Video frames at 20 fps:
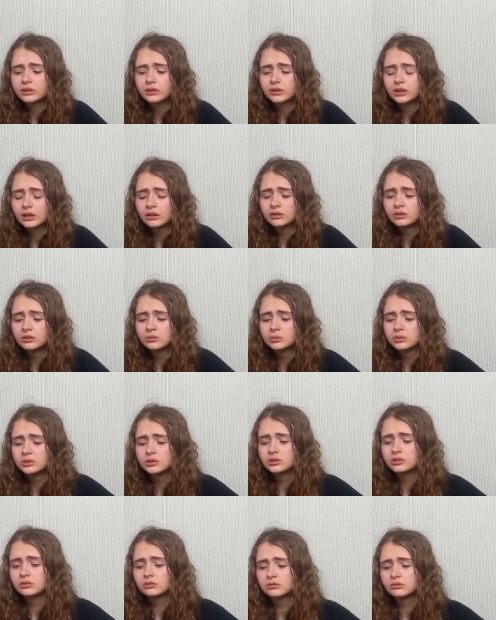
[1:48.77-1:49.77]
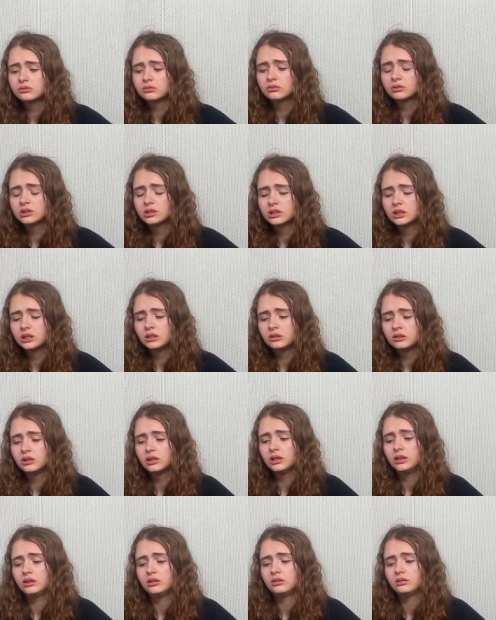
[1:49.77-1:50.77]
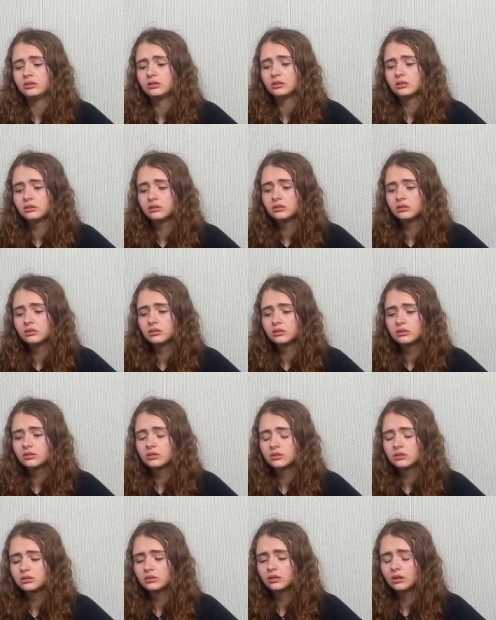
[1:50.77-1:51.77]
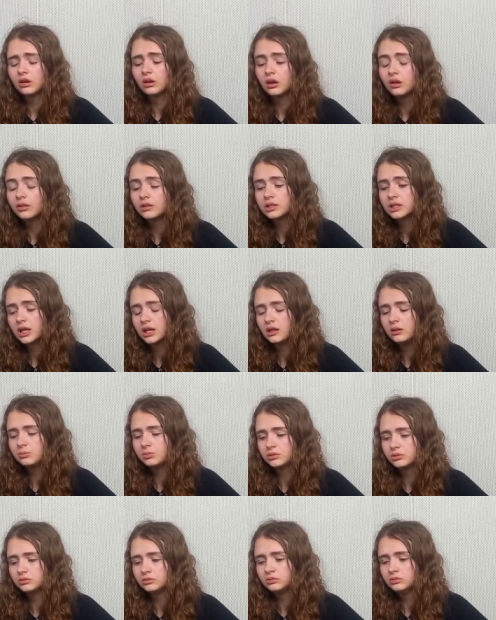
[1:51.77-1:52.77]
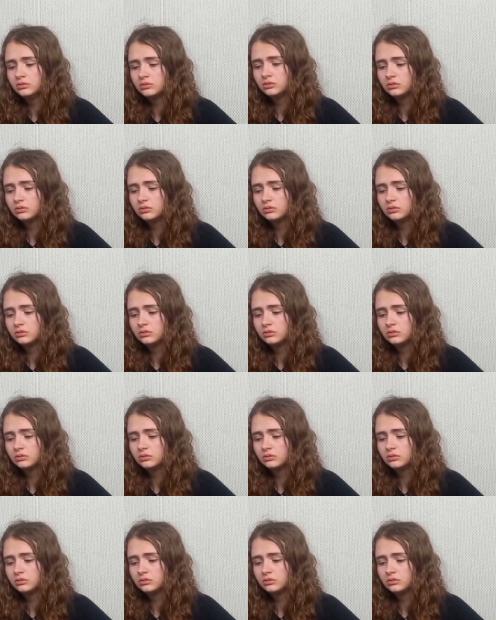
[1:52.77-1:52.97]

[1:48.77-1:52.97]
Daniel was sitting there on the table.